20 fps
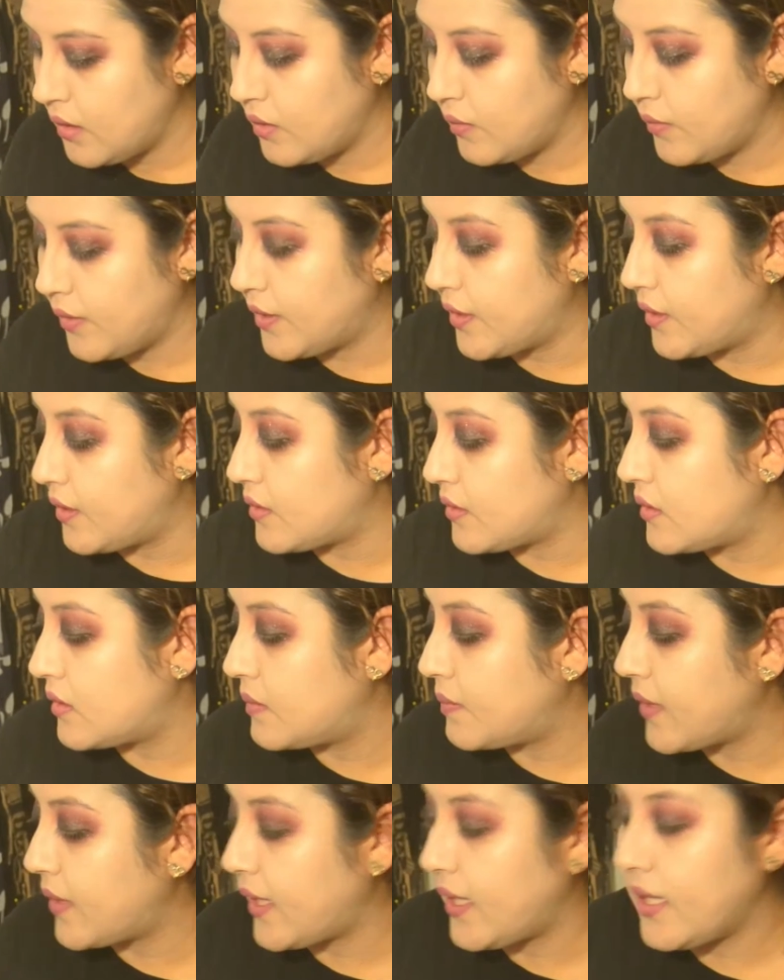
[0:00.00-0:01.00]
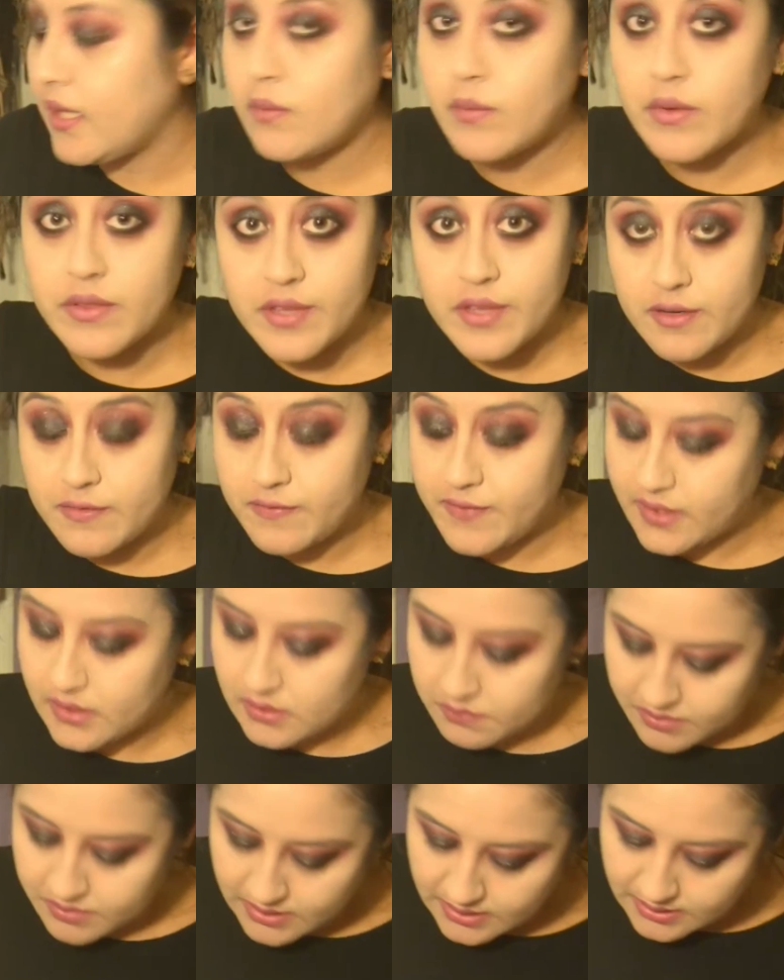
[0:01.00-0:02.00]
We're going to spray it with our
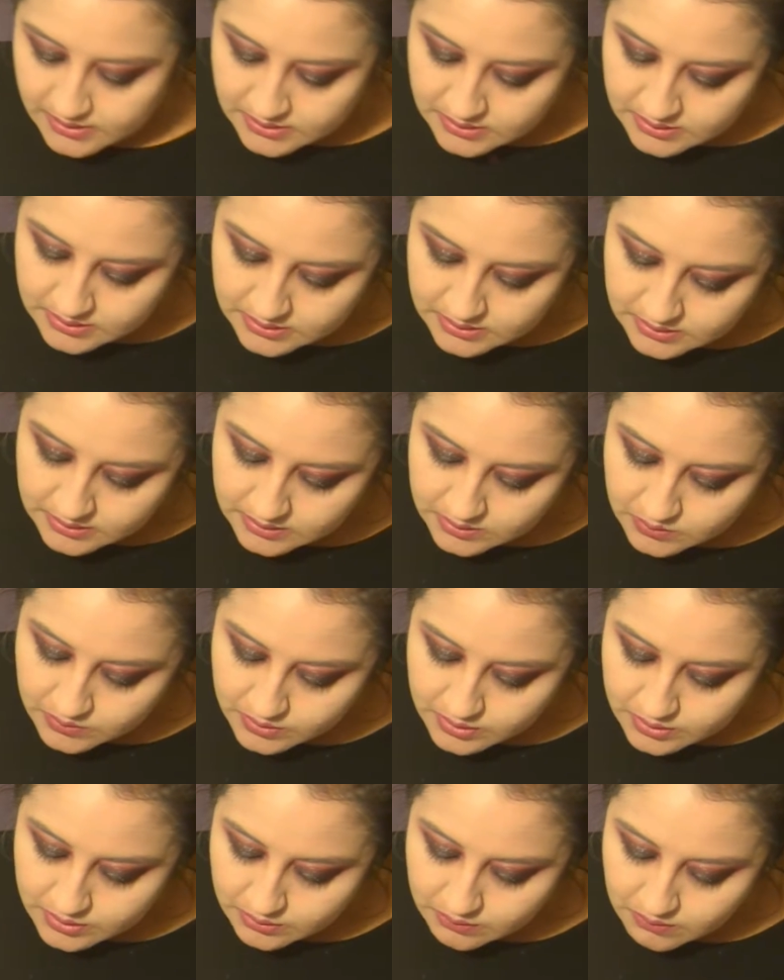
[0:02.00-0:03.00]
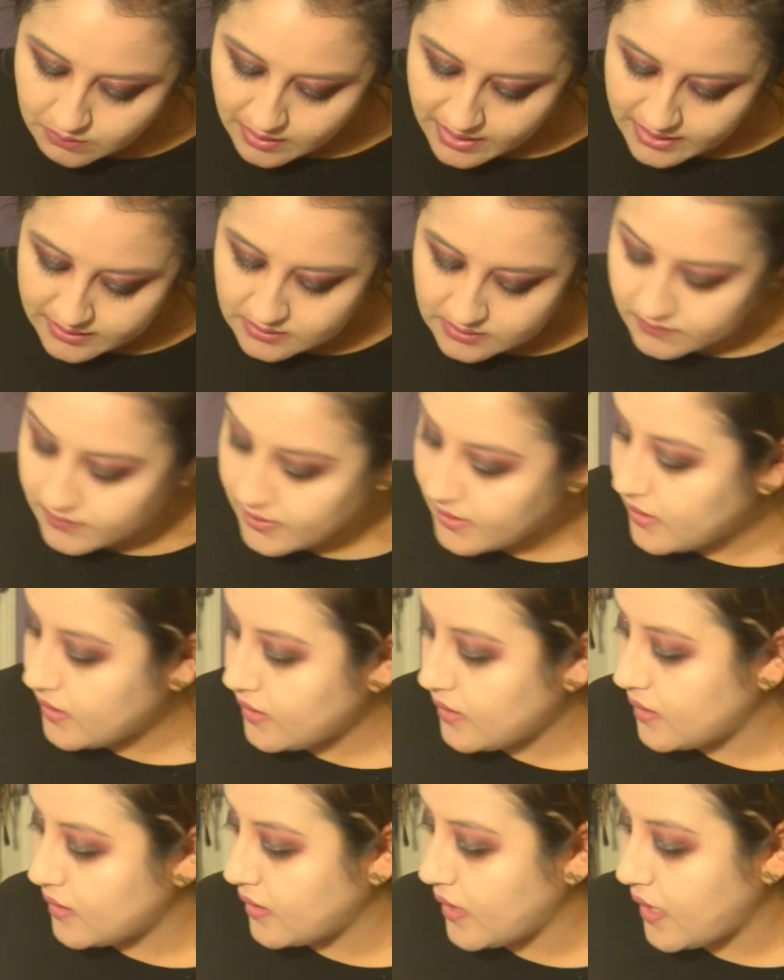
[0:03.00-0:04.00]
Fix Plus in order to activate
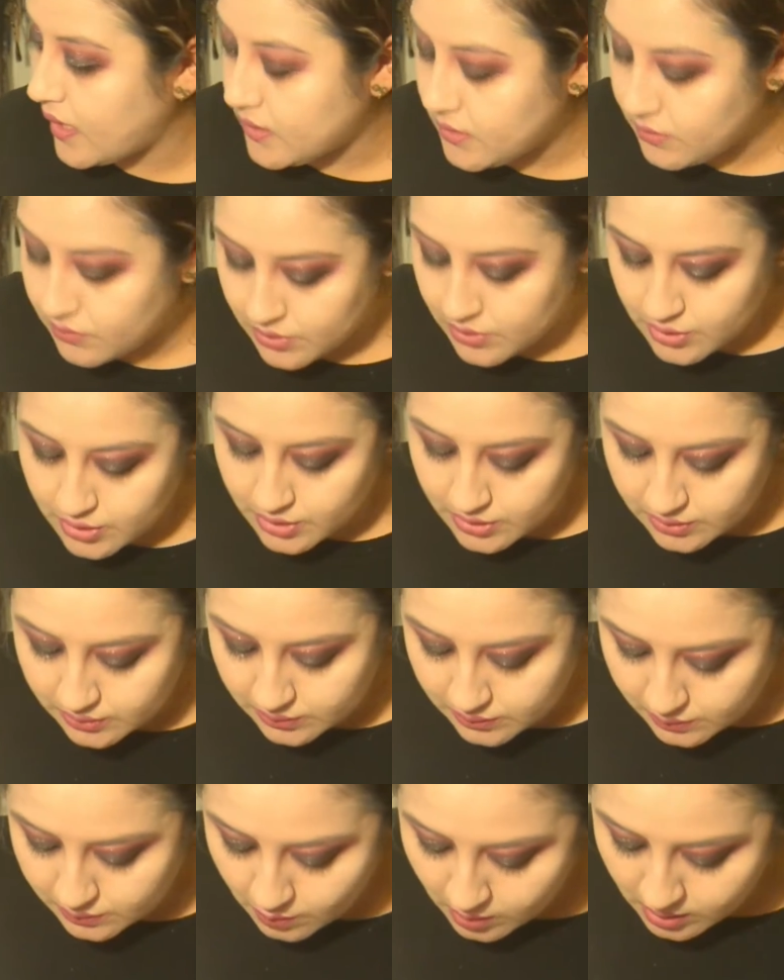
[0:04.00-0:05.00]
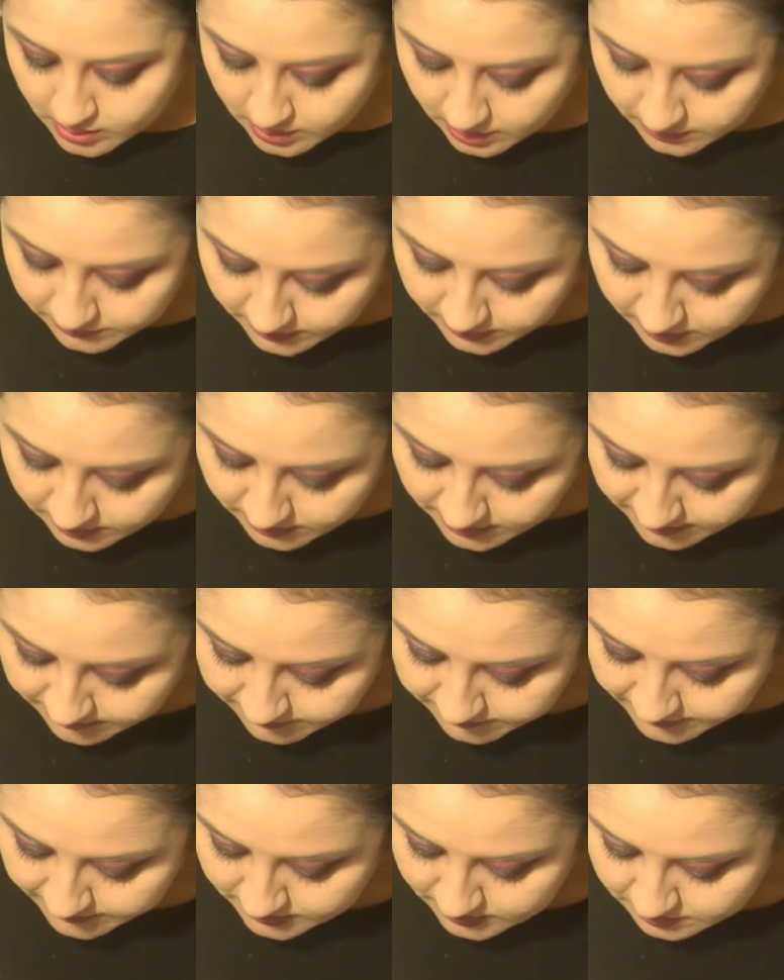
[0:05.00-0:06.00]
it. Again, you can just use water if you don't have
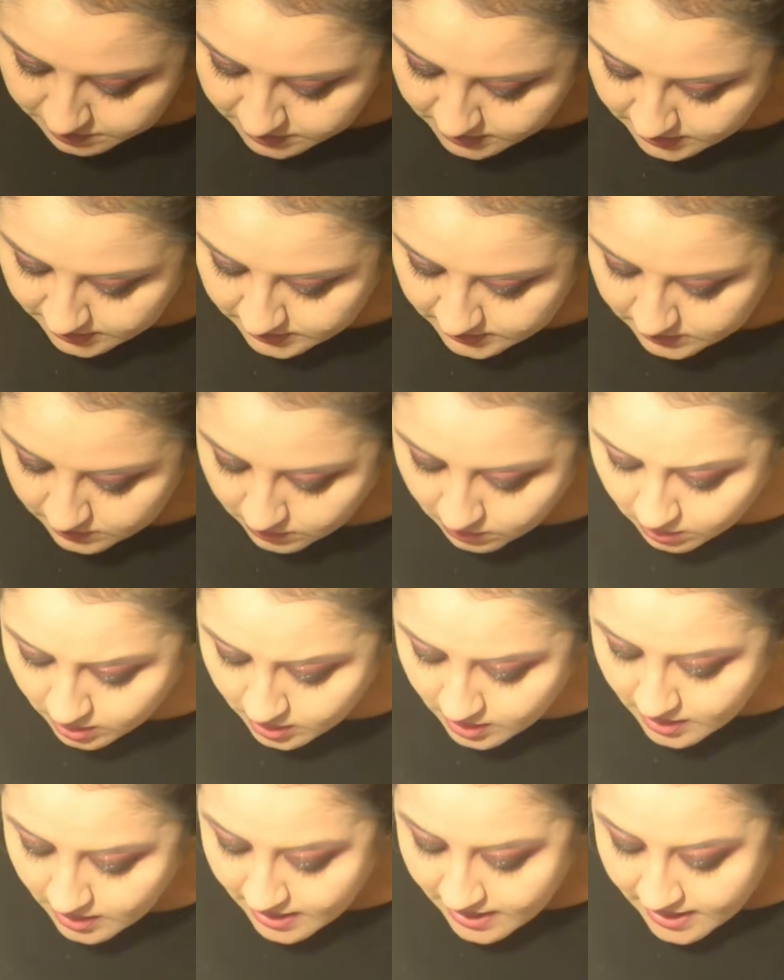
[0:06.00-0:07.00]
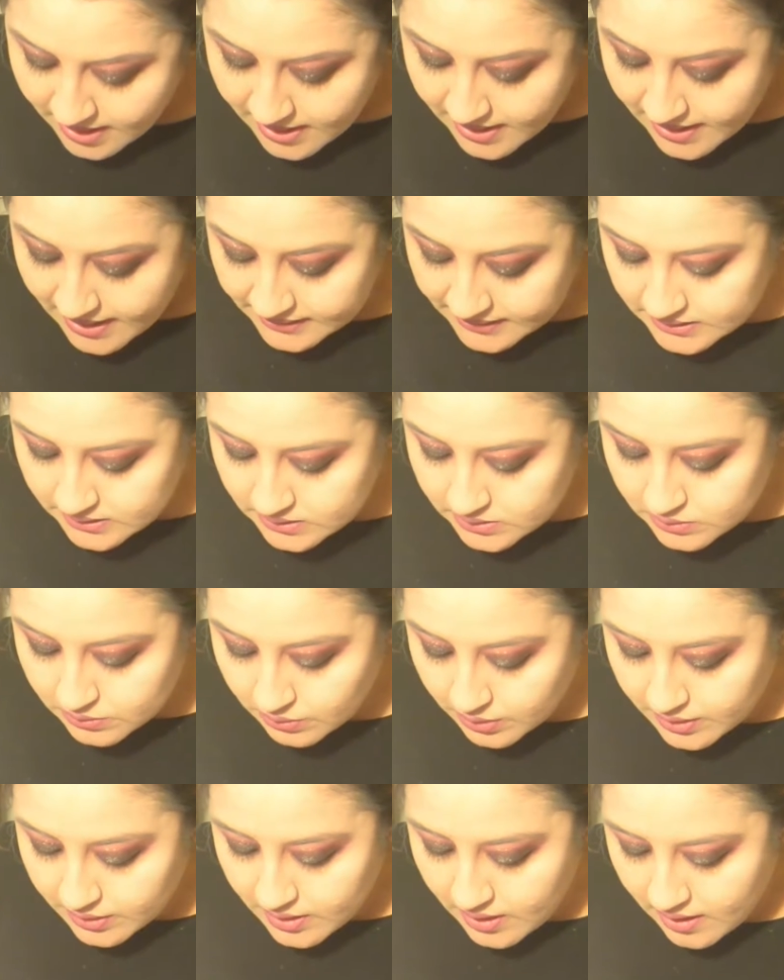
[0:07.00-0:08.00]
Fix Plus, or any
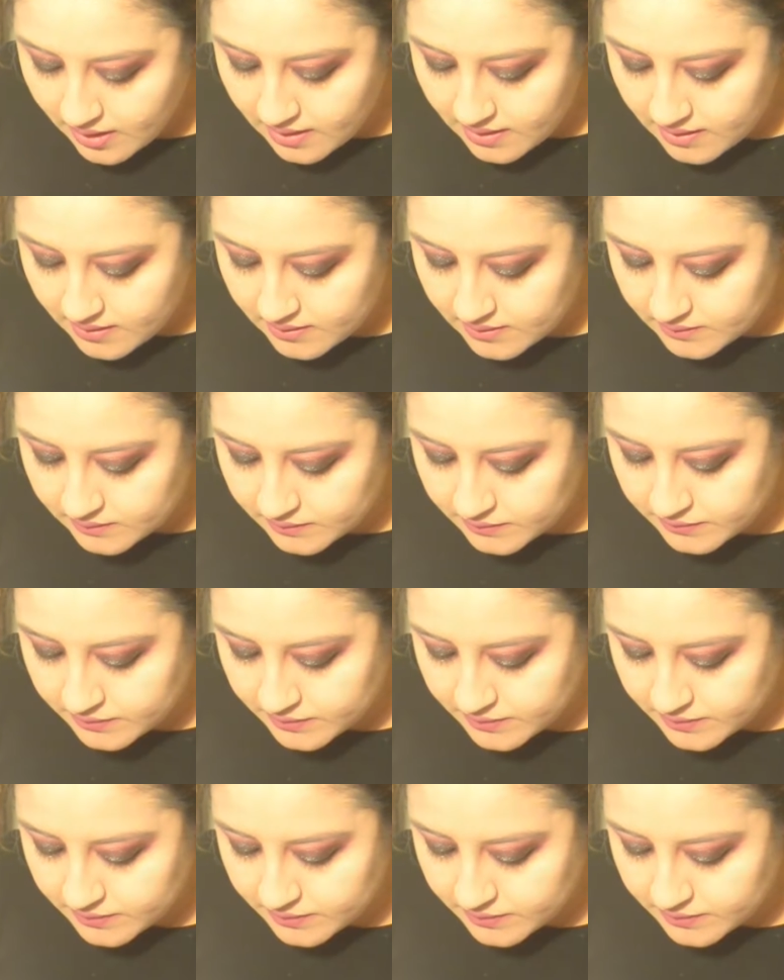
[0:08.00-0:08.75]
sort of,